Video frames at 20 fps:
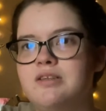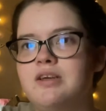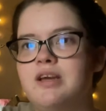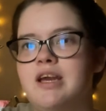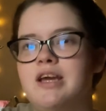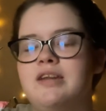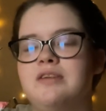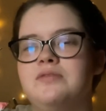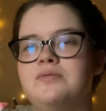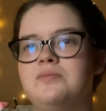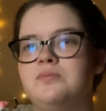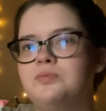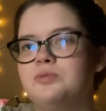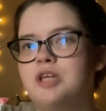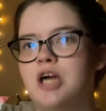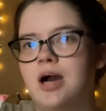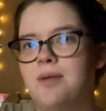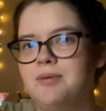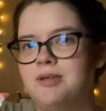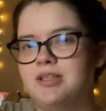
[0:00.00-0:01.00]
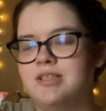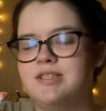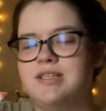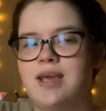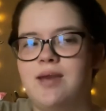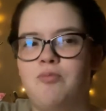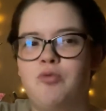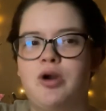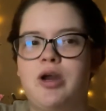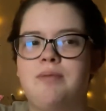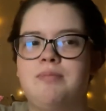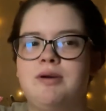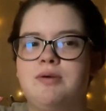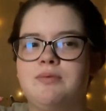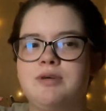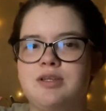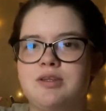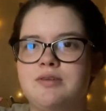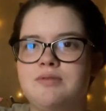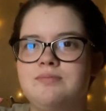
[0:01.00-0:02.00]
and top it the same way but
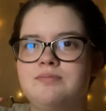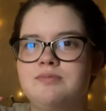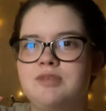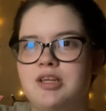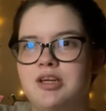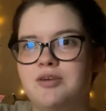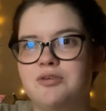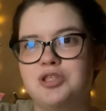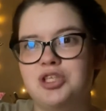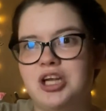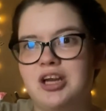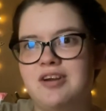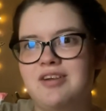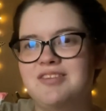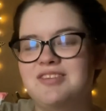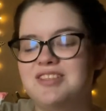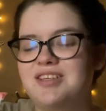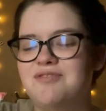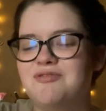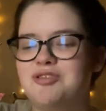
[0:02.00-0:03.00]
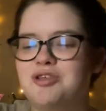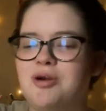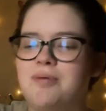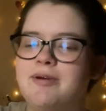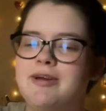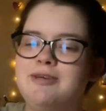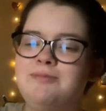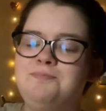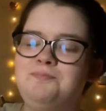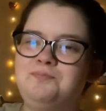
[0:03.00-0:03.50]
with, you know, a cherry instead of strawberry.